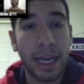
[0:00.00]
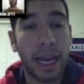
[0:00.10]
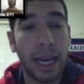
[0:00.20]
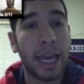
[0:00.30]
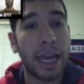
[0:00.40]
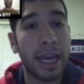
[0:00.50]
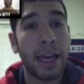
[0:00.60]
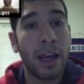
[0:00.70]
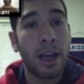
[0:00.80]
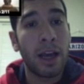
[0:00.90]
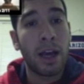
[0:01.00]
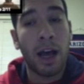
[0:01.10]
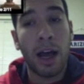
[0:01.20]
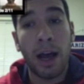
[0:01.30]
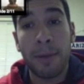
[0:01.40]
a
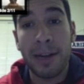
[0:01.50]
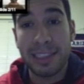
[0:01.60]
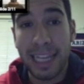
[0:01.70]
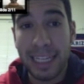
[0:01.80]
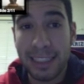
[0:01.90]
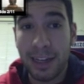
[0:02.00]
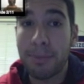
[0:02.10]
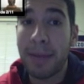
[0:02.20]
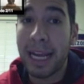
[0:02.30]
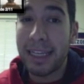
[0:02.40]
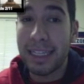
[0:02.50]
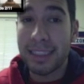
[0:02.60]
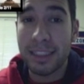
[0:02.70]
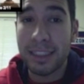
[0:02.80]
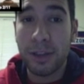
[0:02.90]
presentation on paintings
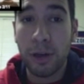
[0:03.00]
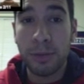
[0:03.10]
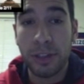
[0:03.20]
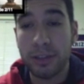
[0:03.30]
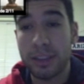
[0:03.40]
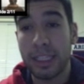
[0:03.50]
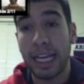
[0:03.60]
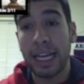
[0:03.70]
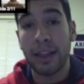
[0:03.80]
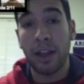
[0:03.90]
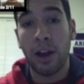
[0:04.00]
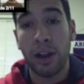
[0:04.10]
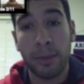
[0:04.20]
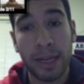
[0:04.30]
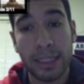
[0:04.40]
and sculptures in the
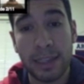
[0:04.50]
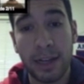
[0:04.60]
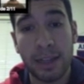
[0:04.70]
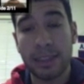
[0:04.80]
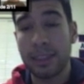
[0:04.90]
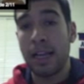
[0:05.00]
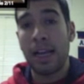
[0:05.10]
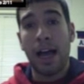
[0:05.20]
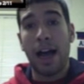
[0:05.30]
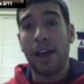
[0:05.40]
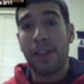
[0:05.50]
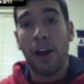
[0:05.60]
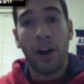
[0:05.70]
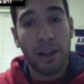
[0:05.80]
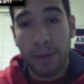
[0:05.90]
Harlem Renaissance. The
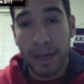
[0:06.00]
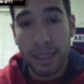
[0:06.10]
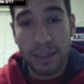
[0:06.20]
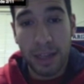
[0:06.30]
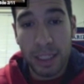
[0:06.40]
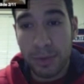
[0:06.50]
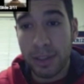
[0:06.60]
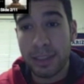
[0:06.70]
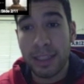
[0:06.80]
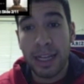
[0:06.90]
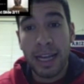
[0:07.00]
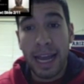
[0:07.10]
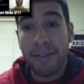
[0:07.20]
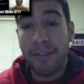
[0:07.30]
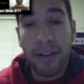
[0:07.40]
Harlem Renaissance was
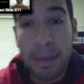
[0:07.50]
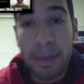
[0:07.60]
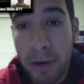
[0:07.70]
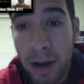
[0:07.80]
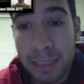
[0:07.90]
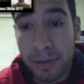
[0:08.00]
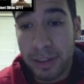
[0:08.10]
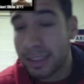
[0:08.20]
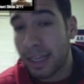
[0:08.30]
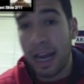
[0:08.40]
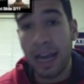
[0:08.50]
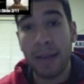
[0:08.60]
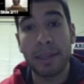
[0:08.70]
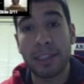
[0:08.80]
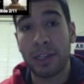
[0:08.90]
a very prosperous
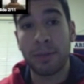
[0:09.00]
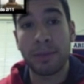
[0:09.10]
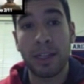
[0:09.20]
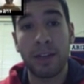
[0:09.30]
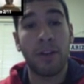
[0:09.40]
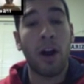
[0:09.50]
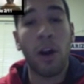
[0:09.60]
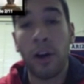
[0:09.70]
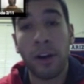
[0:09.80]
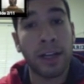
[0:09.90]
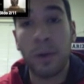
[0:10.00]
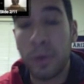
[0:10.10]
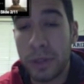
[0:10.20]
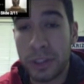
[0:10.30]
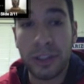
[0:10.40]
time in terms of art and
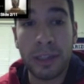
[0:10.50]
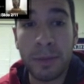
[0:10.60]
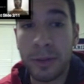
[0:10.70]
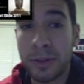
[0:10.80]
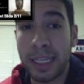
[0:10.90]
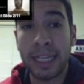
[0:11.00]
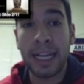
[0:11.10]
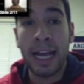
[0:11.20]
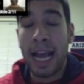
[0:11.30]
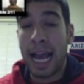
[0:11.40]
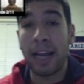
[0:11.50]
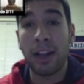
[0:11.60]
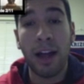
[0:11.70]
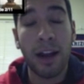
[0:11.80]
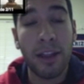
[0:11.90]
culture and music, and a
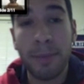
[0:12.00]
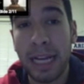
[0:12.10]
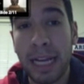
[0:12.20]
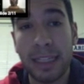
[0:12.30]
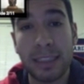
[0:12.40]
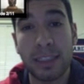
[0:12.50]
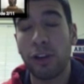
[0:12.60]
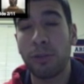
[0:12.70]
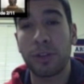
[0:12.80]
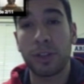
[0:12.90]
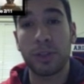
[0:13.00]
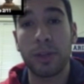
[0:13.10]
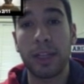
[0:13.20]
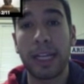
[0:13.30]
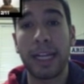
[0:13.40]
lot of their paintings and sculptures
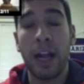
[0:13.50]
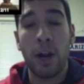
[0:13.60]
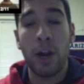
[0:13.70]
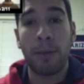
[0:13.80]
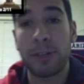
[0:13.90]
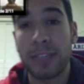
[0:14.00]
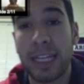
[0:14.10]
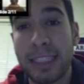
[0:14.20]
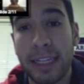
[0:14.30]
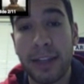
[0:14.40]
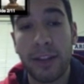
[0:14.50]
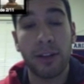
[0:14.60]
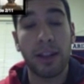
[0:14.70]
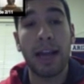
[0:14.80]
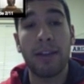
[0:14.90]
really represented their
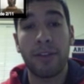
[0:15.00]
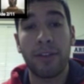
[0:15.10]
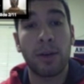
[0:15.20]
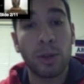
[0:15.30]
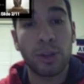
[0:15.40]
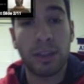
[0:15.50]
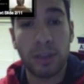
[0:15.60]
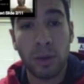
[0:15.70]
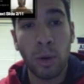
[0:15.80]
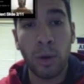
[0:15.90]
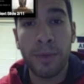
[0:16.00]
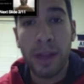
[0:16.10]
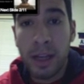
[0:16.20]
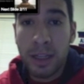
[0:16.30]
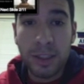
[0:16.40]
life and culture as a whole.
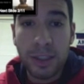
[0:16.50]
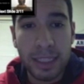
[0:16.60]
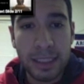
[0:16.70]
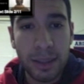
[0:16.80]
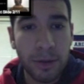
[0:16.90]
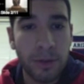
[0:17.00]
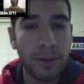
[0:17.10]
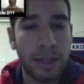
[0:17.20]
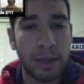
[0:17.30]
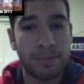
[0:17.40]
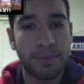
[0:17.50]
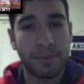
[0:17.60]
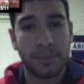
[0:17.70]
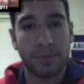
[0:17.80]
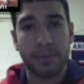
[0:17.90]
So let's go through them.
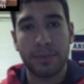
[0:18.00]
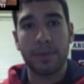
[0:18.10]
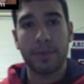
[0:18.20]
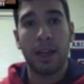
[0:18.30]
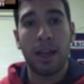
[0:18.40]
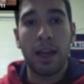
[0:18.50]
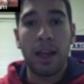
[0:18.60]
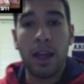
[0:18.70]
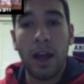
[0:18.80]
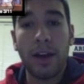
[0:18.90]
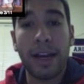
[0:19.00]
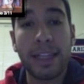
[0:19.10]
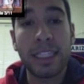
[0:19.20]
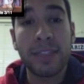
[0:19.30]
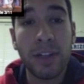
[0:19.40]
Okay,
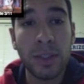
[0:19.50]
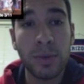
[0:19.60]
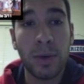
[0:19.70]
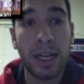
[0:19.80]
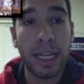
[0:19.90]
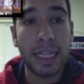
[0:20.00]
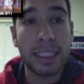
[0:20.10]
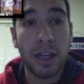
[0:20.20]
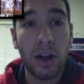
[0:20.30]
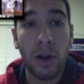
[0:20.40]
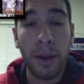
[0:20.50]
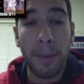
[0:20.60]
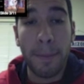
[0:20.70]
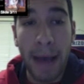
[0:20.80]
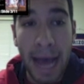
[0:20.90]
this first one is called
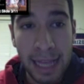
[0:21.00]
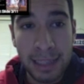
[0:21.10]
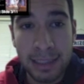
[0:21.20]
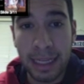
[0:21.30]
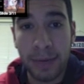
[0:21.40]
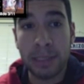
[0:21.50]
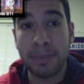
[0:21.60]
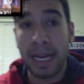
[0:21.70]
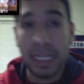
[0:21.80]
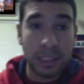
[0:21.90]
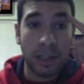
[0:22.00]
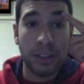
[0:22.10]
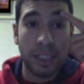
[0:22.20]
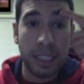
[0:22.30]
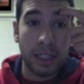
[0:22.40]
Mask. It was by
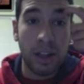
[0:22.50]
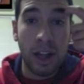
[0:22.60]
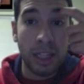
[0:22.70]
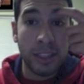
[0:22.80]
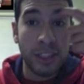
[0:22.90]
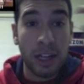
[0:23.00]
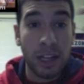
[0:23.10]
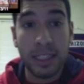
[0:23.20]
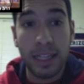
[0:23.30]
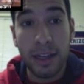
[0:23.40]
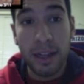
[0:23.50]
Sergeant Claude Johnson,